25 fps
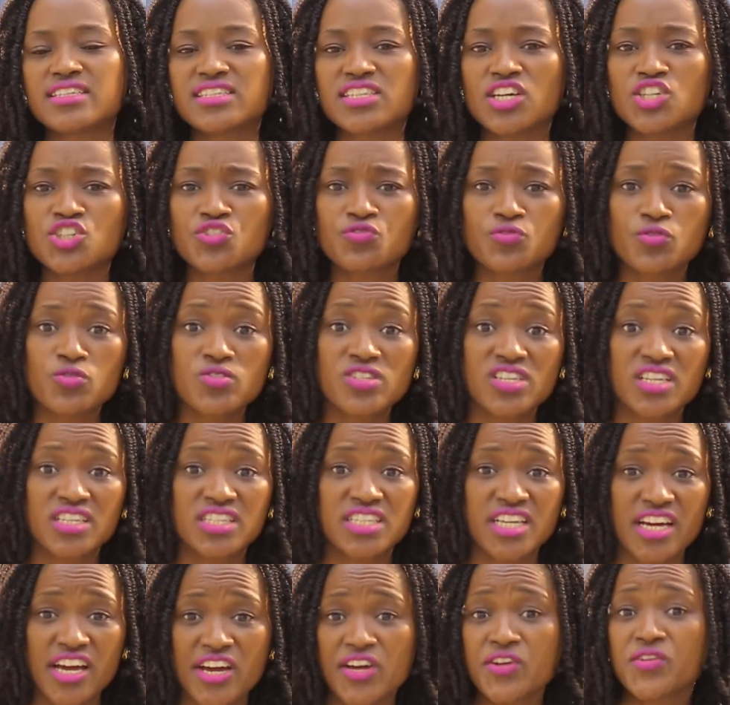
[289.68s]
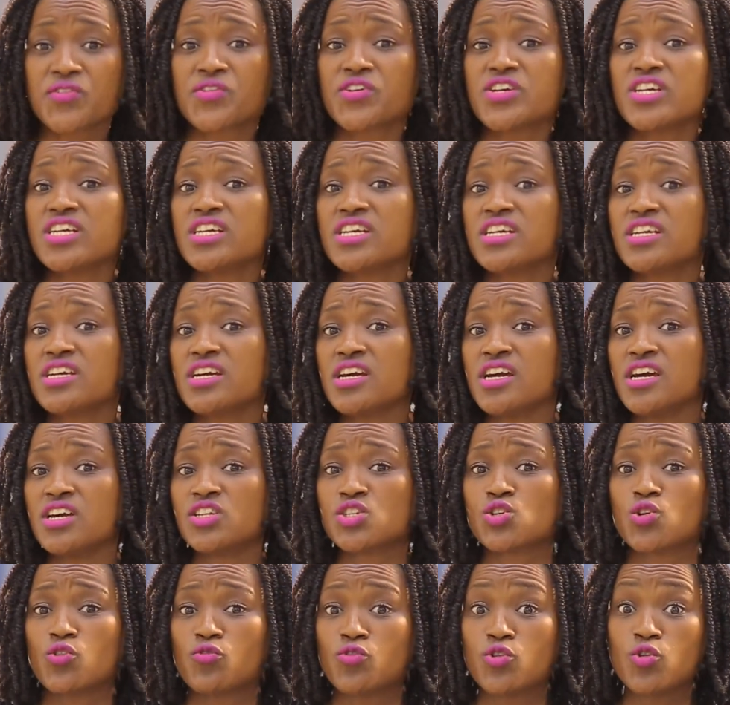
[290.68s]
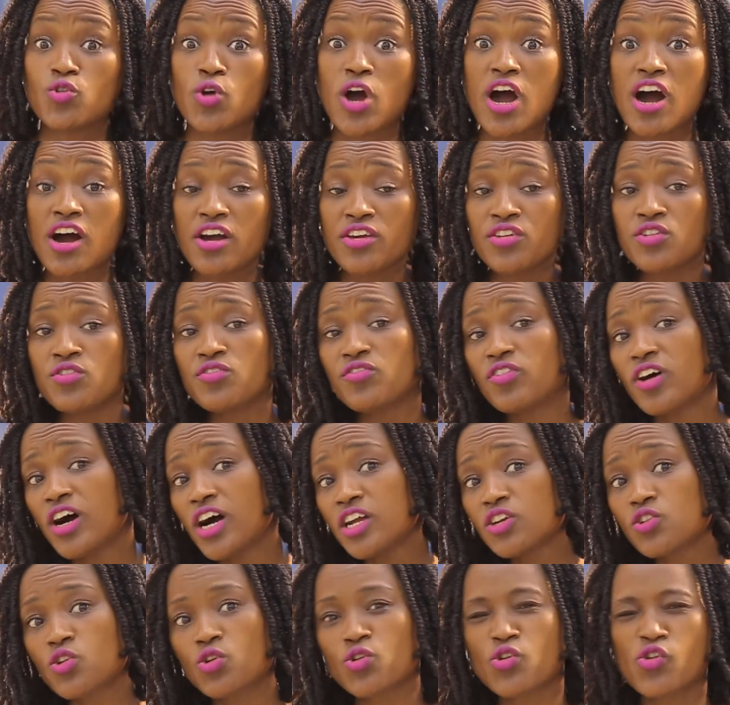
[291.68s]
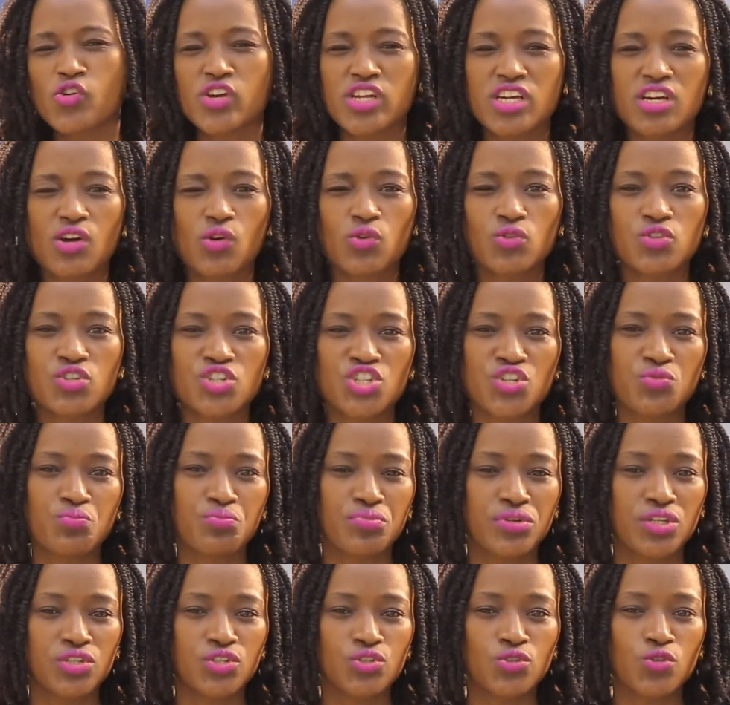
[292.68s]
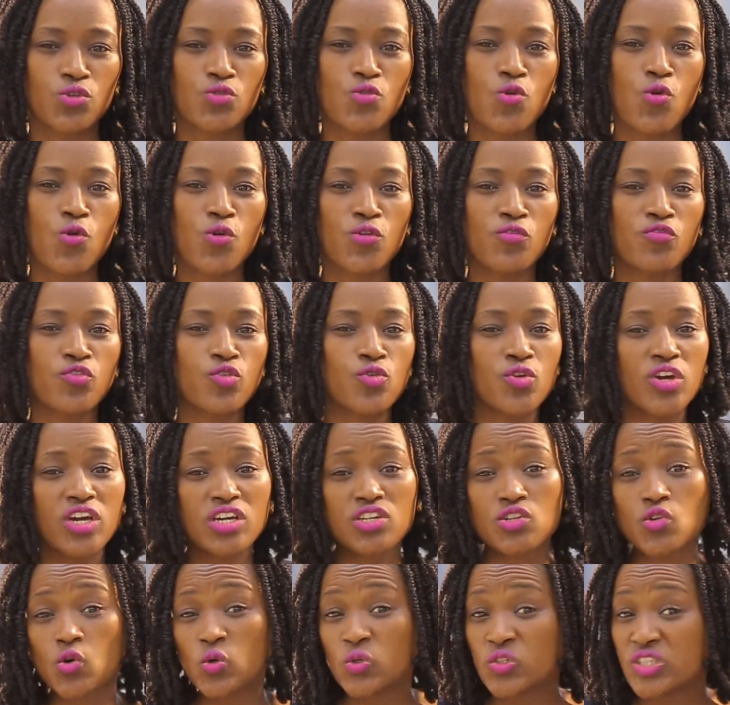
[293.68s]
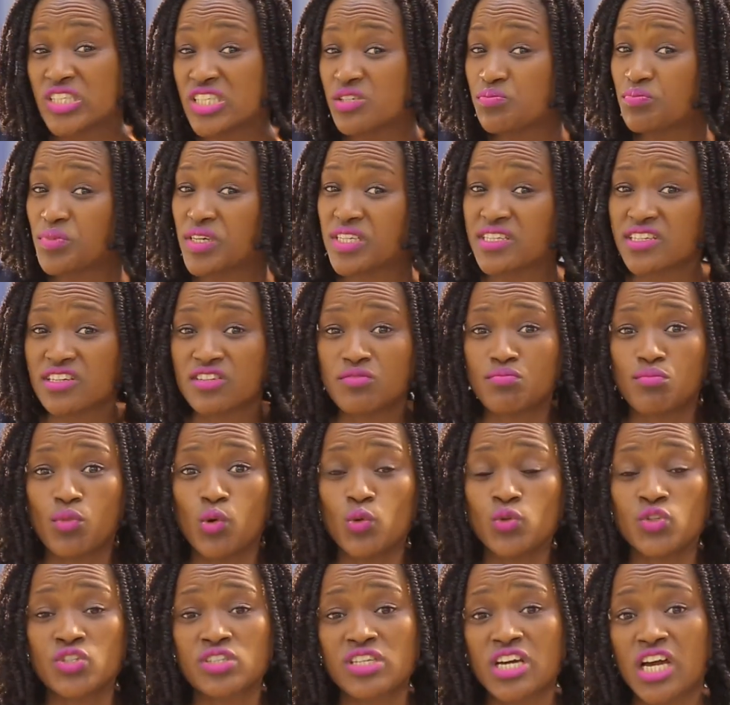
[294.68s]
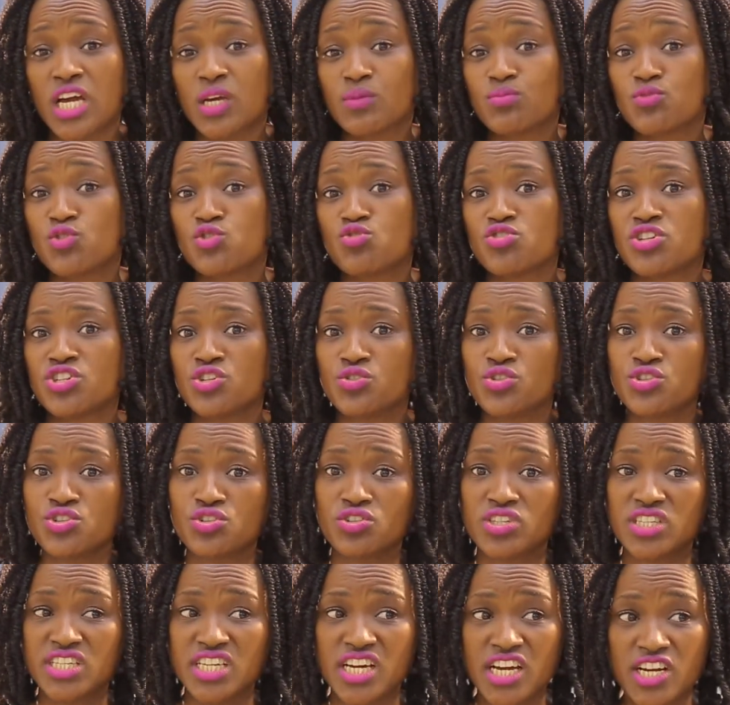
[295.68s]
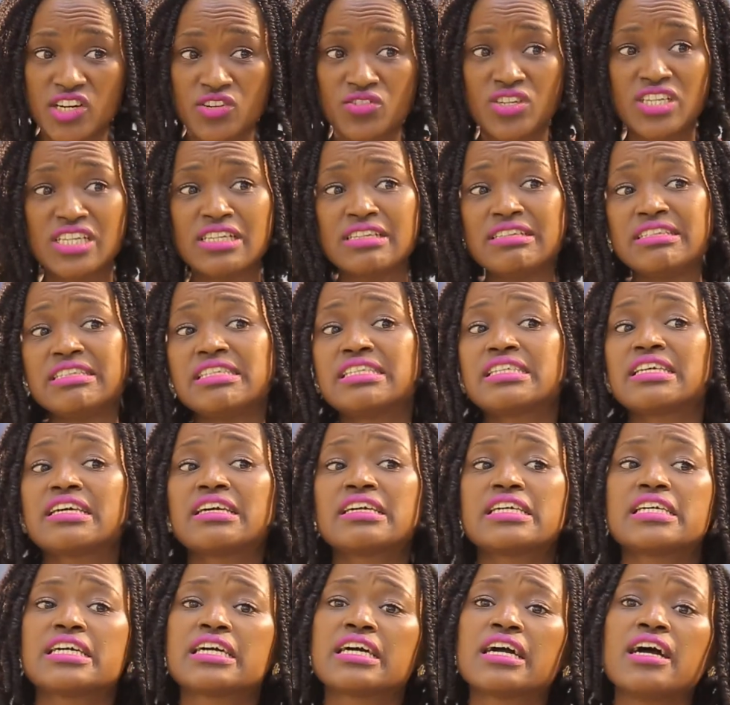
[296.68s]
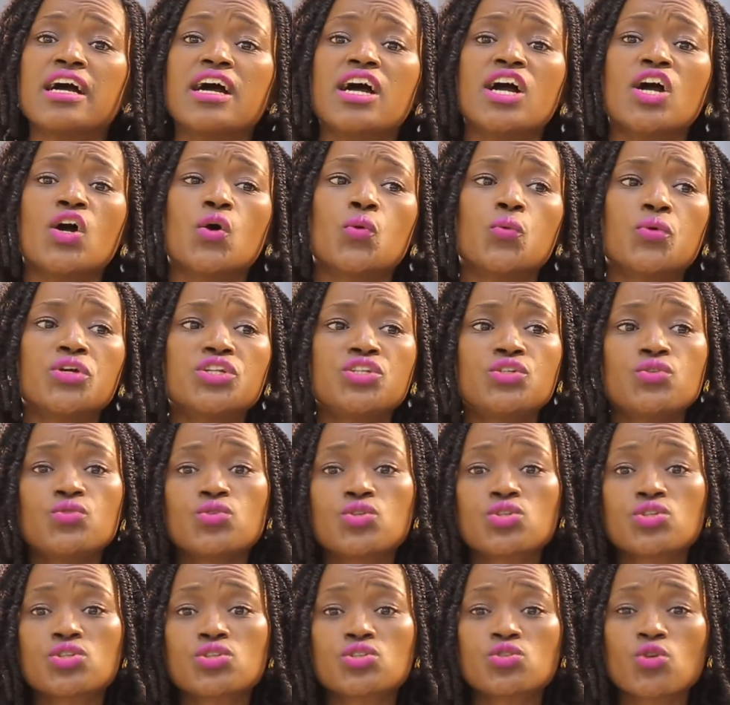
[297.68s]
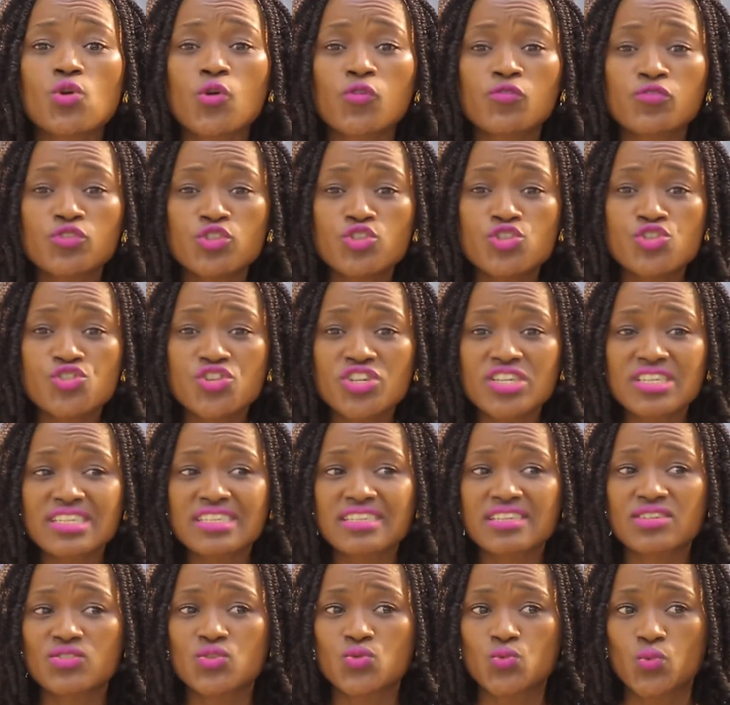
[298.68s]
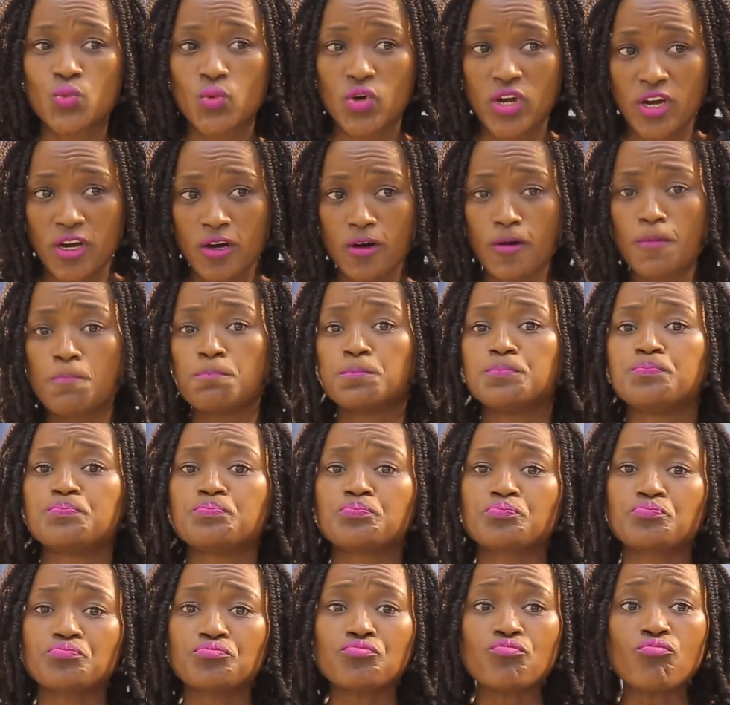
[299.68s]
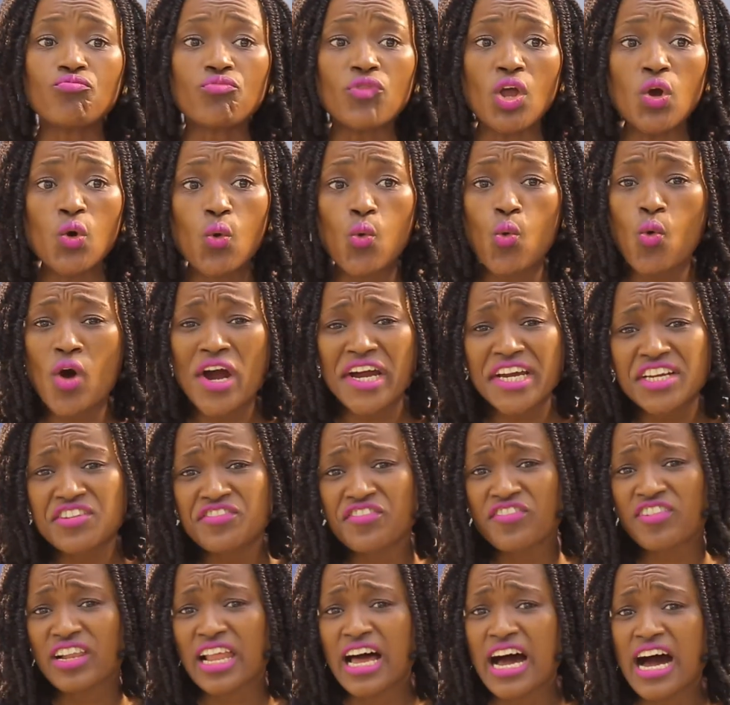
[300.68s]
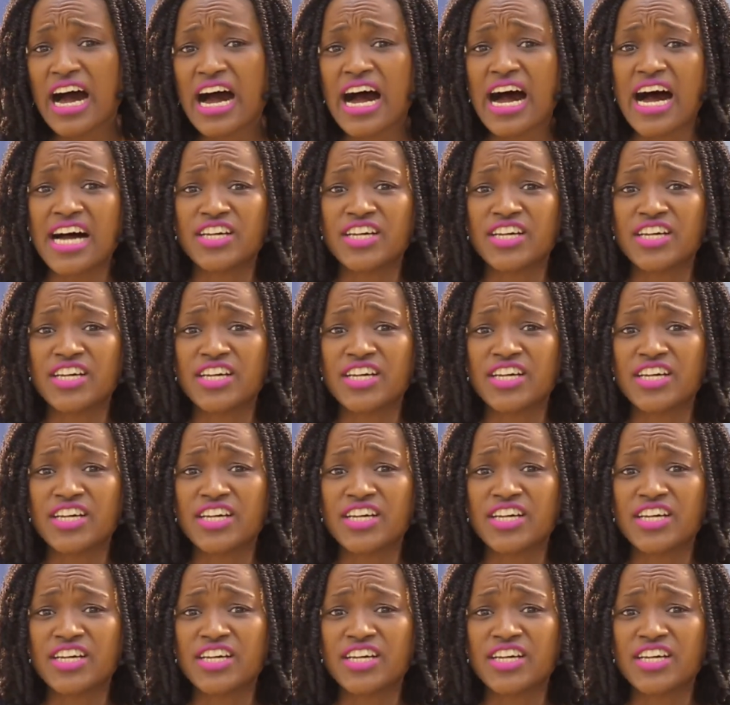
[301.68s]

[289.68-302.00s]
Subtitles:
Such foods are dairy, So if you've had chronic constipation, or if you get constipated most times, reduce your dairy intake, reduce soft drinks as well, white flour